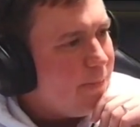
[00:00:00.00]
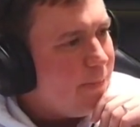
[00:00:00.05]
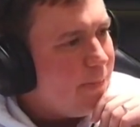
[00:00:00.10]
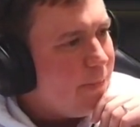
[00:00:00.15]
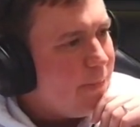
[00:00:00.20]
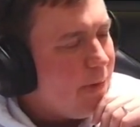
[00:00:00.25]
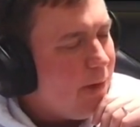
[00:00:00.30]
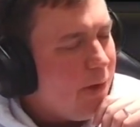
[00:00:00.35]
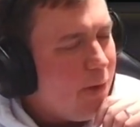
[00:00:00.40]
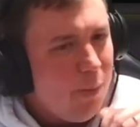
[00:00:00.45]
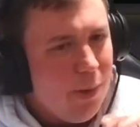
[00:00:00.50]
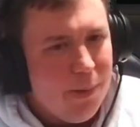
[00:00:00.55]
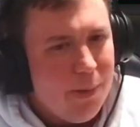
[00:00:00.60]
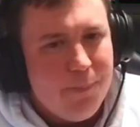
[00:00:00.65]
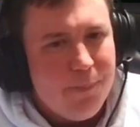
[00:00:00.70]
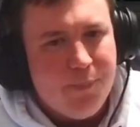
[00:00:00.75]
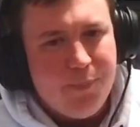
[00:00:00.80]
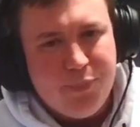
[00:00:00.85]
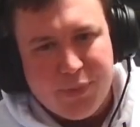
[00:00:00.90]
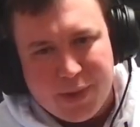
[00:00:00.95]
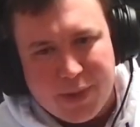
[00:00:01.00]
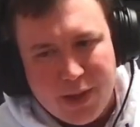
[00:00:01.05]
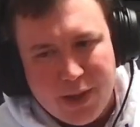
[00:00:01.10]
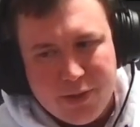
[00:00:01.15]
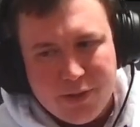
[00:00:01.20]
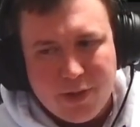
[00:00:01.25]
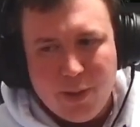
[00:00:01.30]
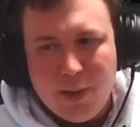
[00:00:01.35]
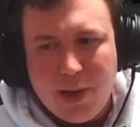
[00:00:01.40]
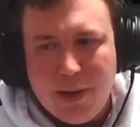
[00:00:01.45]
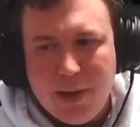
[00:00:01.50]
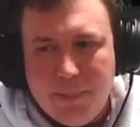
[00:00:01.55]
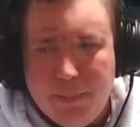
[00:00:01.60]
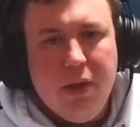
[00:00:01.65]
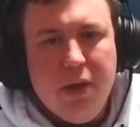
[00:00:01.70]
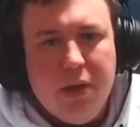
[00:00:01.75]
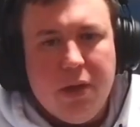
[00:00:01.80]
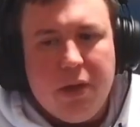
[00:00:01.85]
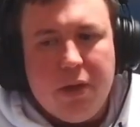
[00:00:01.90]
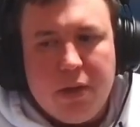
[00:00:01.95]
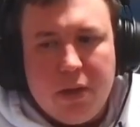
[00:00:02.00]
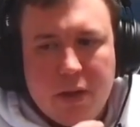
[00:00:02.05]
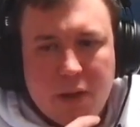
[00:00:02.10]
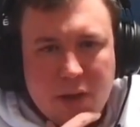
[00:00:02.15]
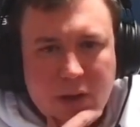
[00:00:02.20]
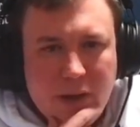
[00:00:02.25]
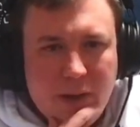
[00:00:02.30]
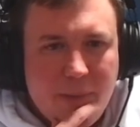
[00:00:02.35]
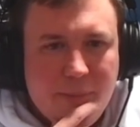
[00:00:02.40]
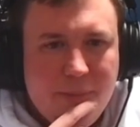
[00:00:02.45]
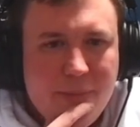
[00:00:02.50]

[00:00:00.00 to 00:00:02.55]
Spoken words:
But oh well. Let's go again. Okay.